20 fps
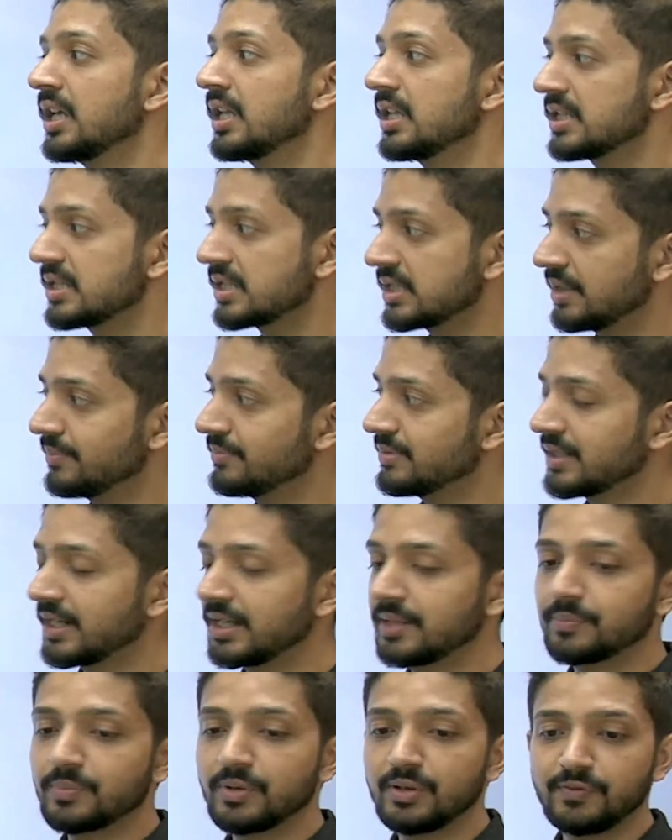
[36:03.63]
some
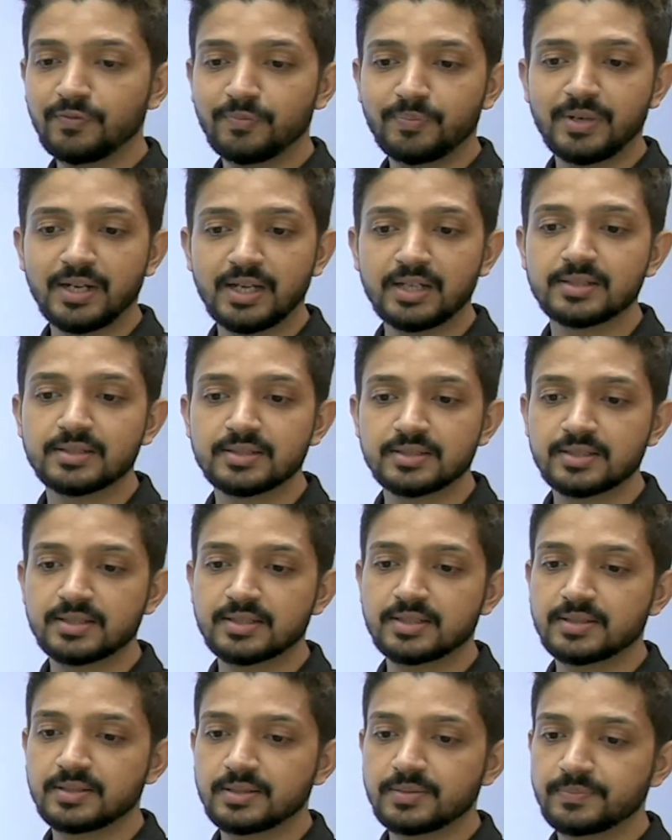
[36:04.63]
type of
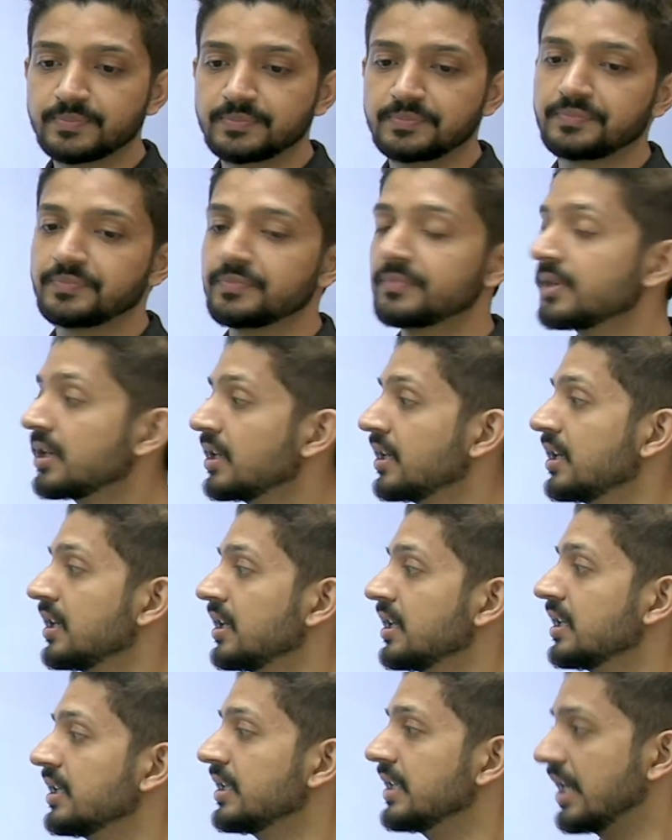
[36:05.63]
plants?
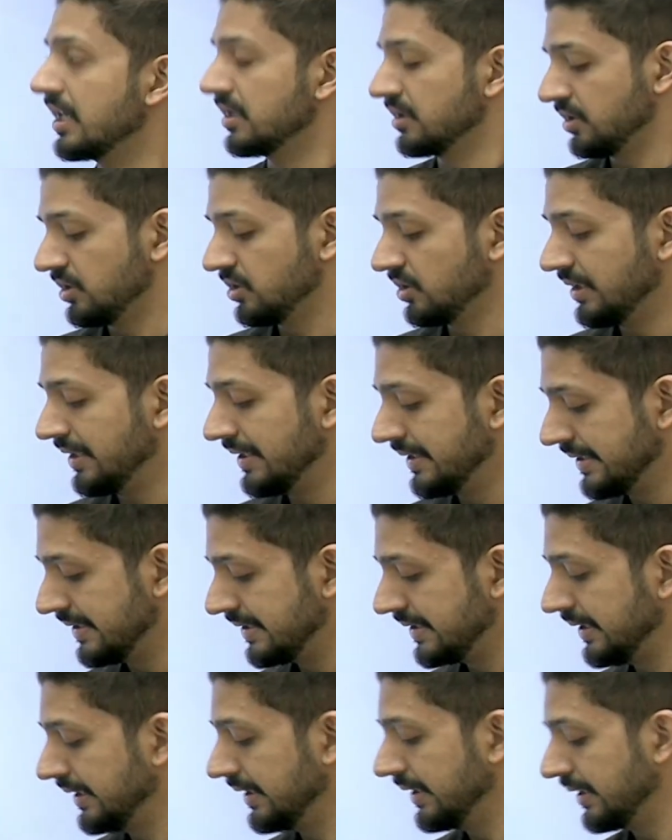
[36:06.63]
So let's
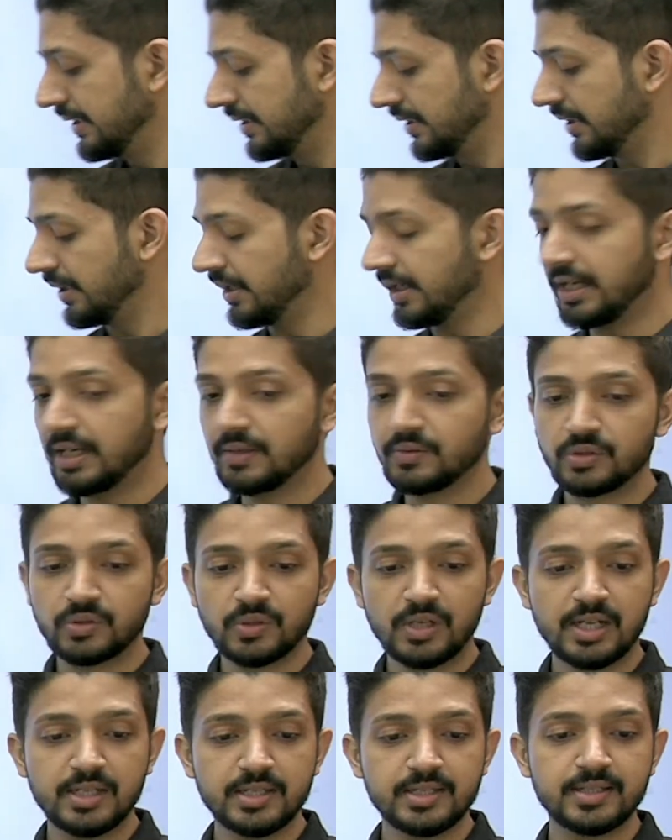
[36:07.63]
see how to
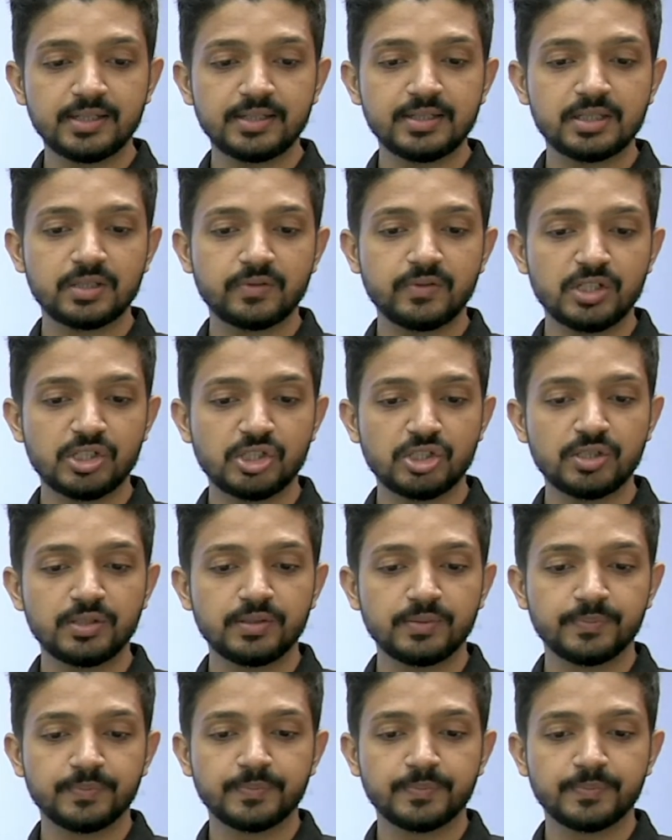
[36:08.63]
answer this question.